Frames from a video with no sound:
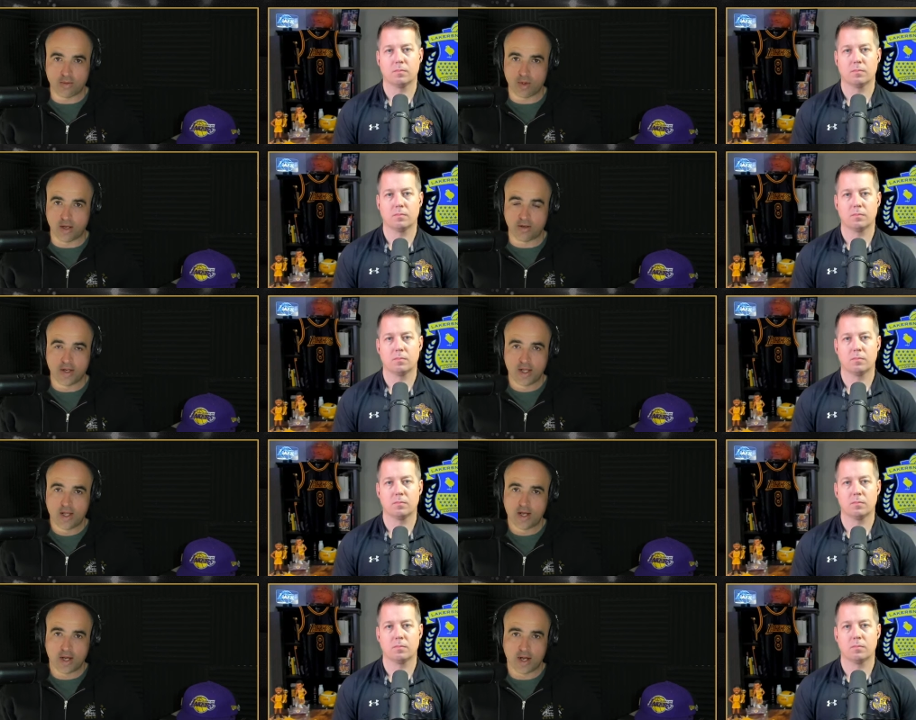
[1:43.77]
Speaker 1: and
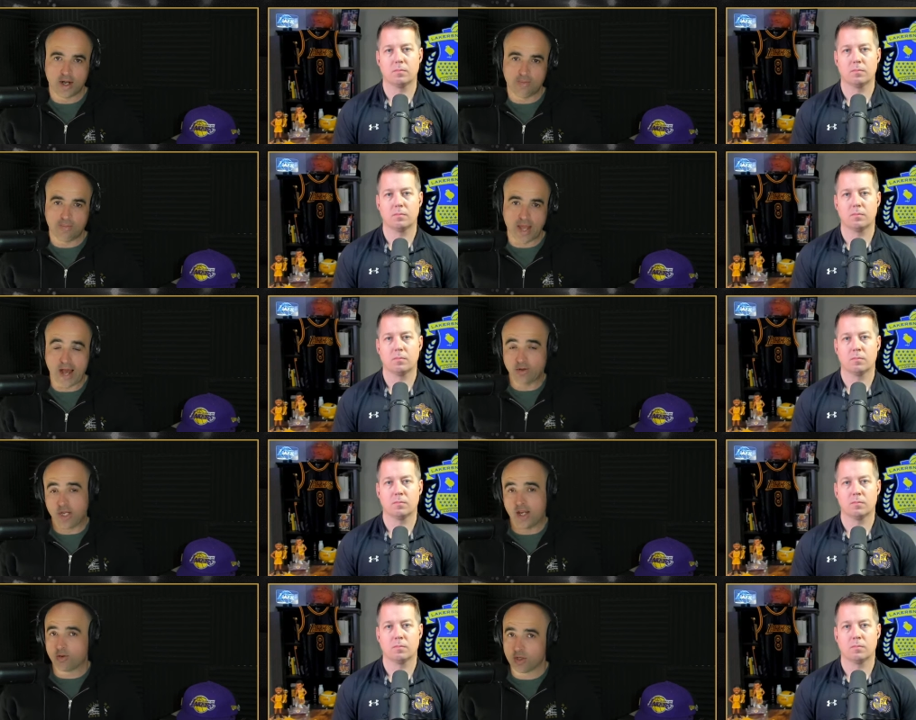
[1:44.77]
um, how
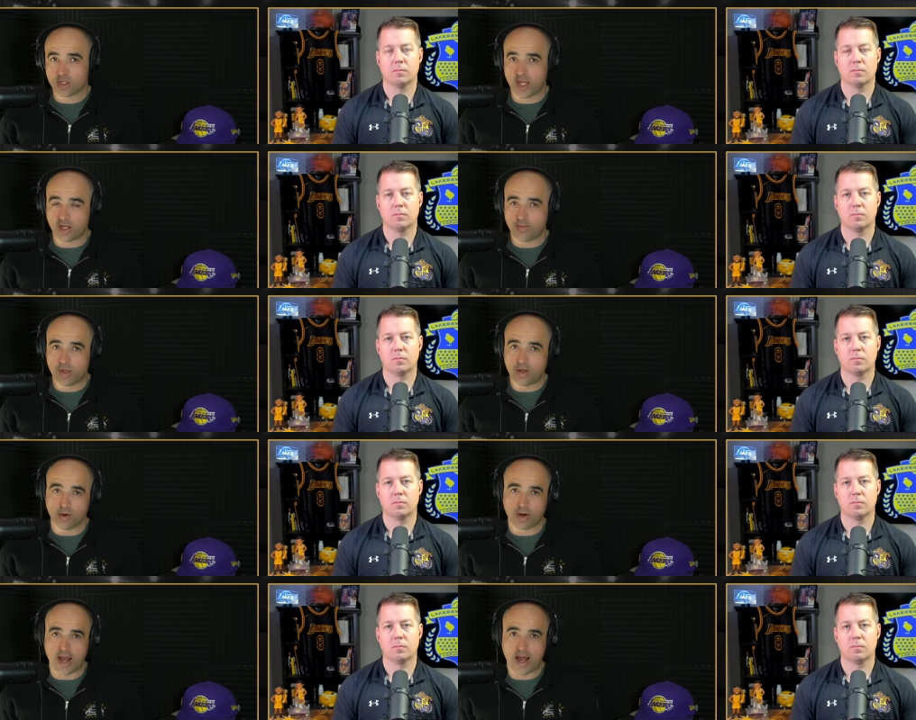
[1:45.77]
dangerous they could be, or
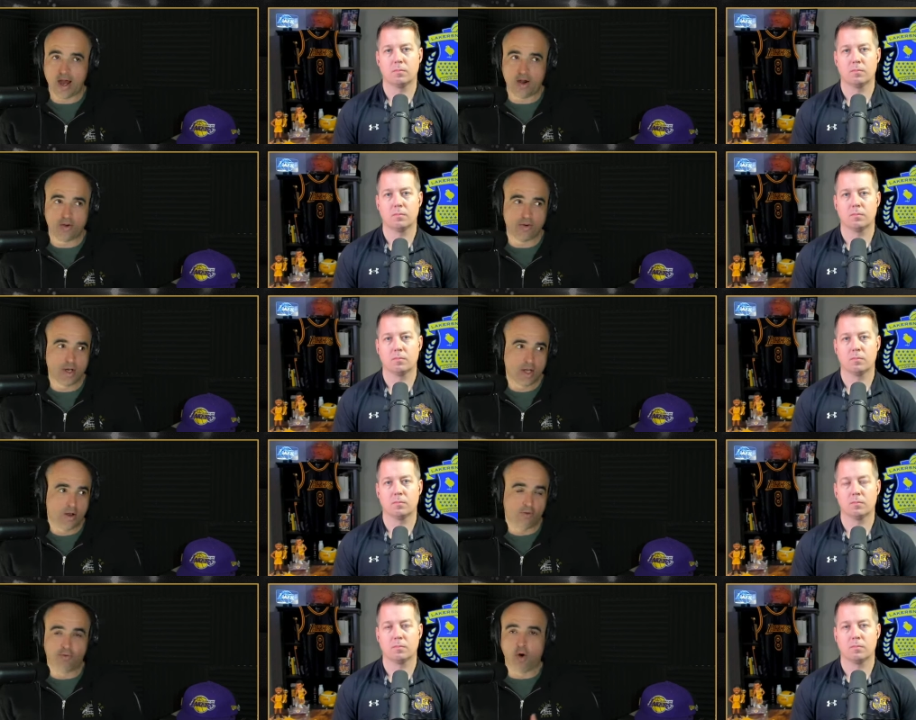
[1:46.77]
how
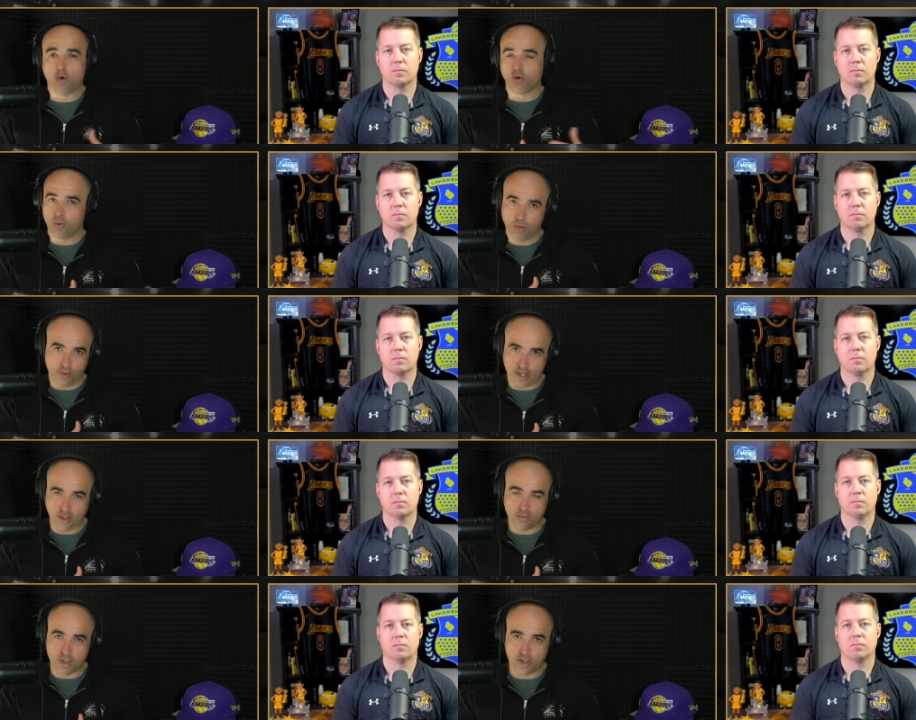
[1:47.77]
vulnerable they can
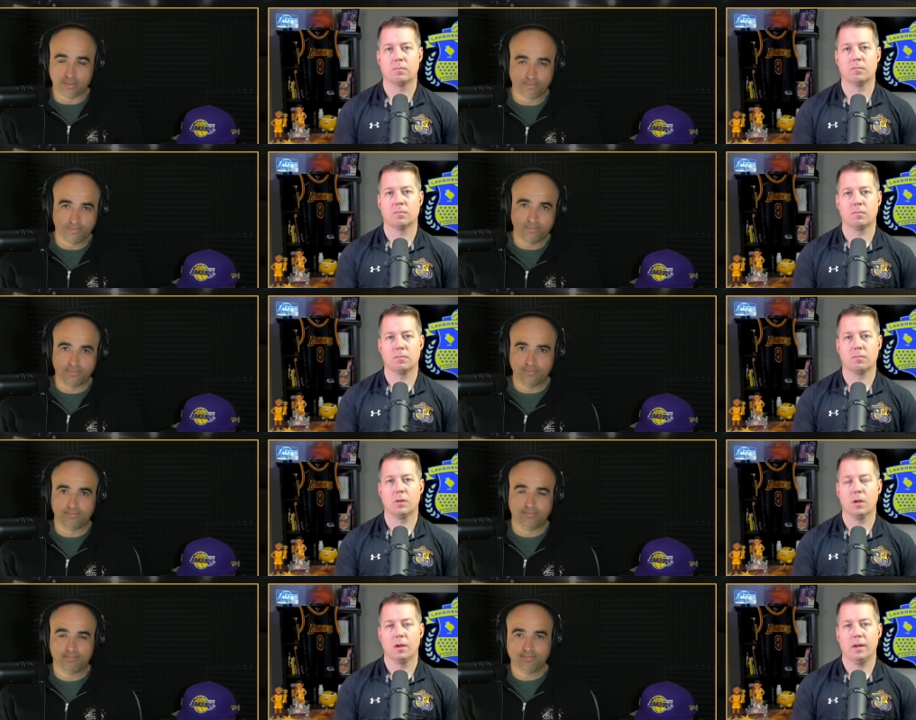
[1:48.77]
be.
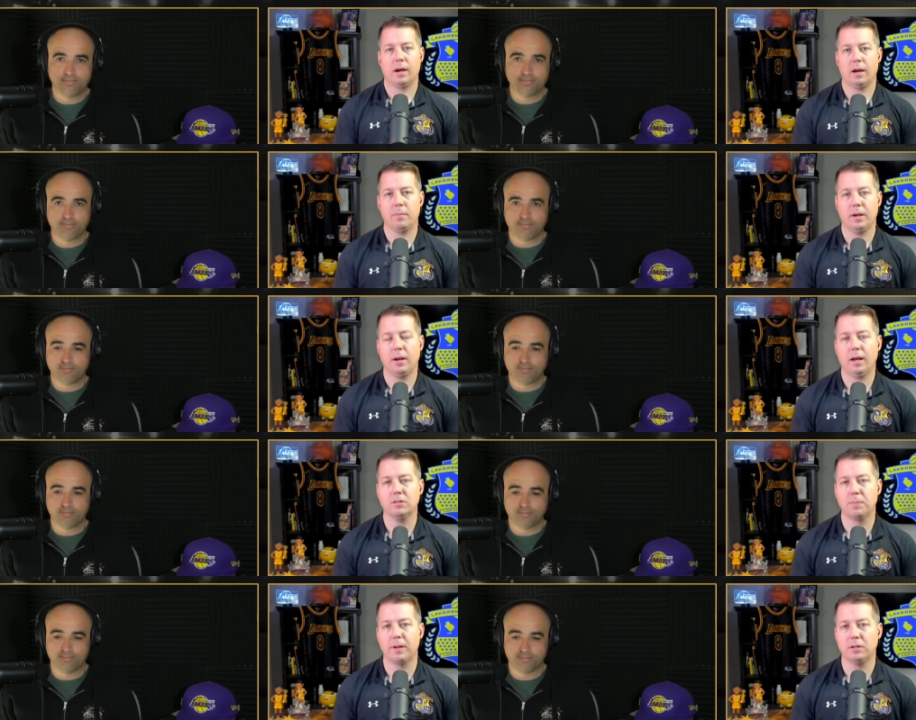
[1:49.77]
Speaker 2: Yeah, I mean, it
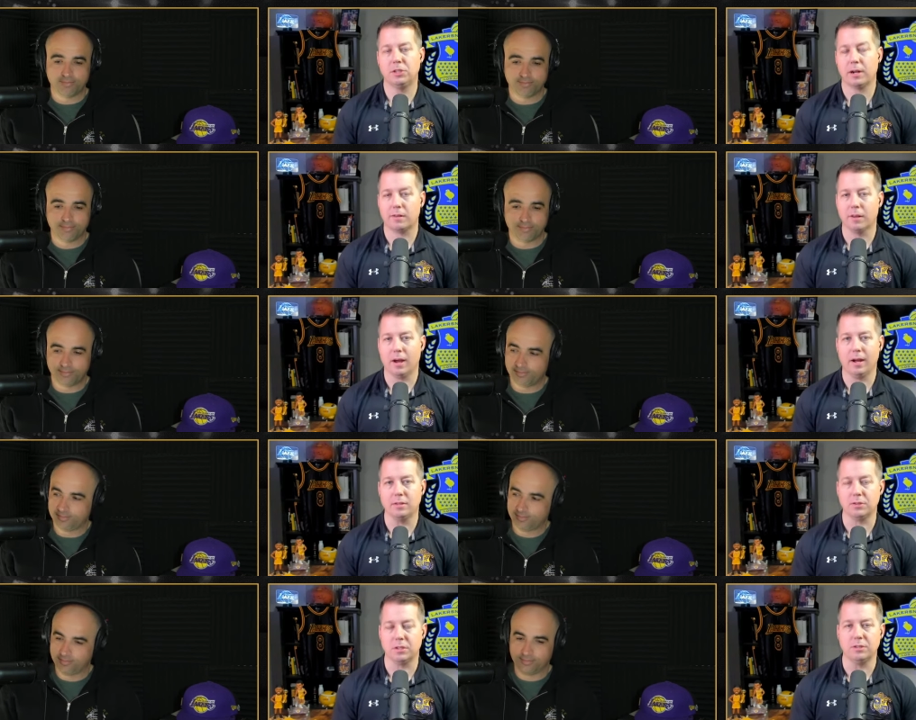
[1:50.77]
has been a Jekyll and
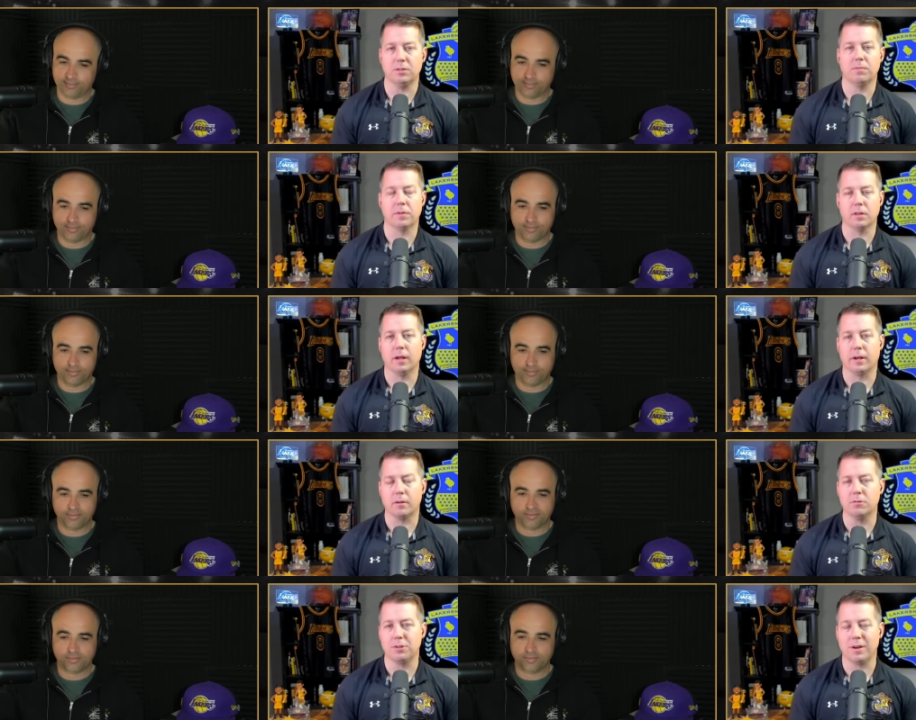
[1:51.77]
Hyde season for the
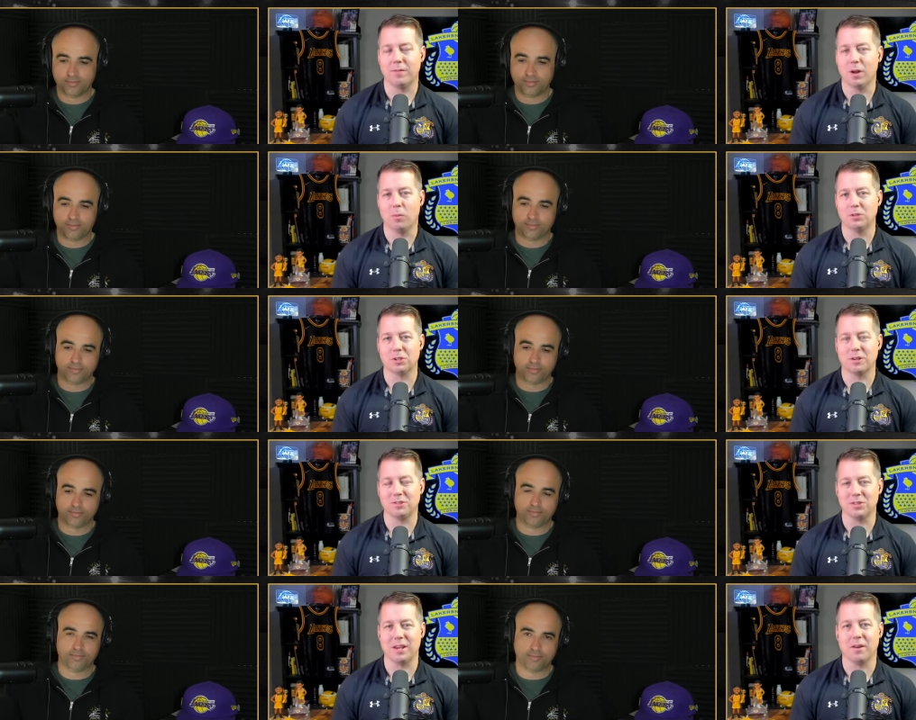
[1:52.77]
Lakers. You never know what you're going to
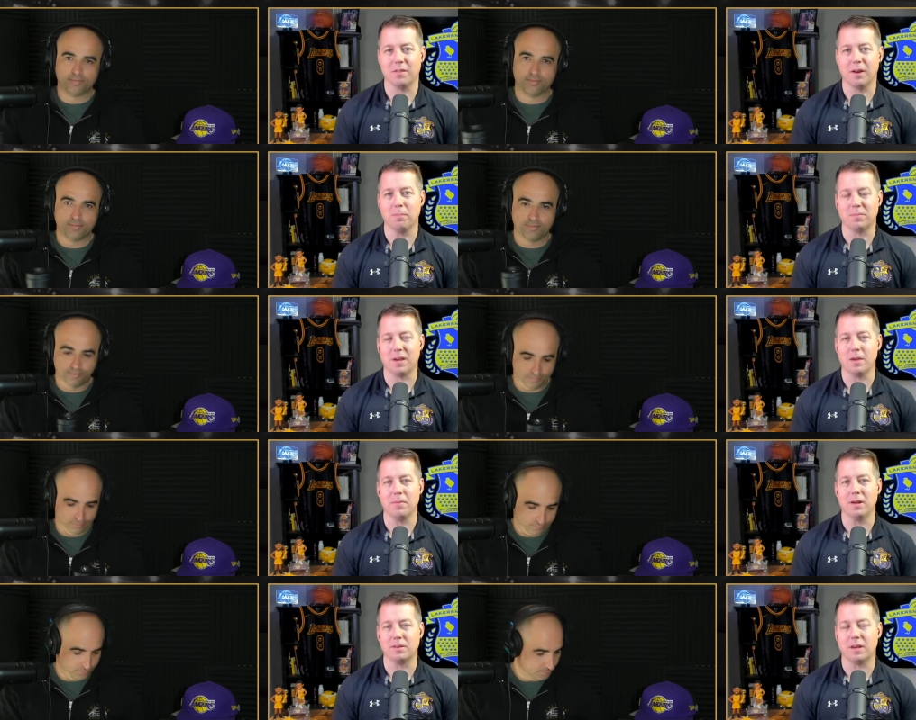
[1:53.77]
see out of them
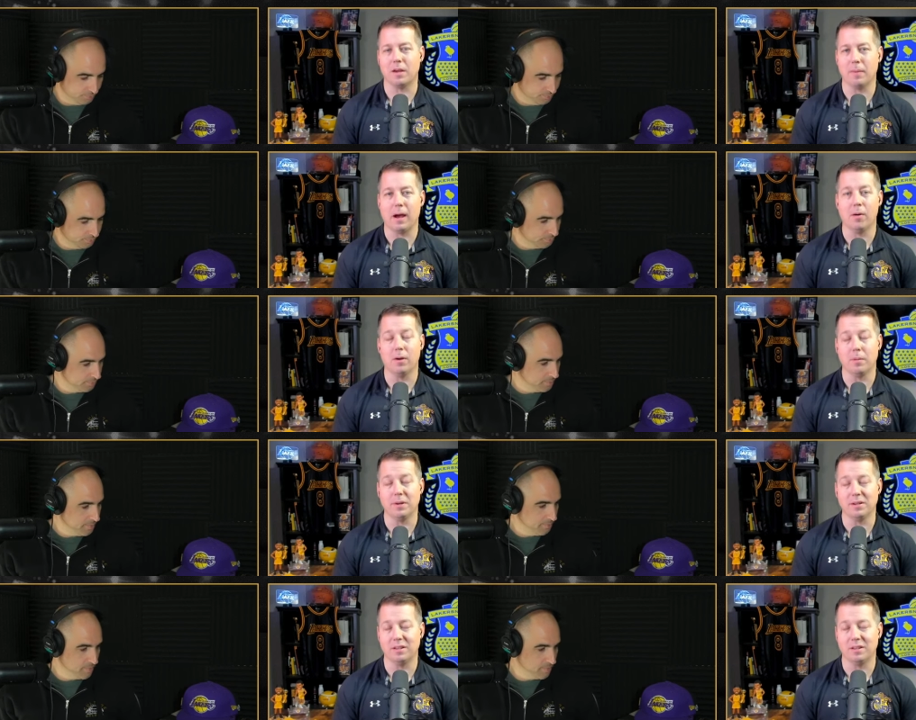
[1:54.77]
game in, game out. I mean,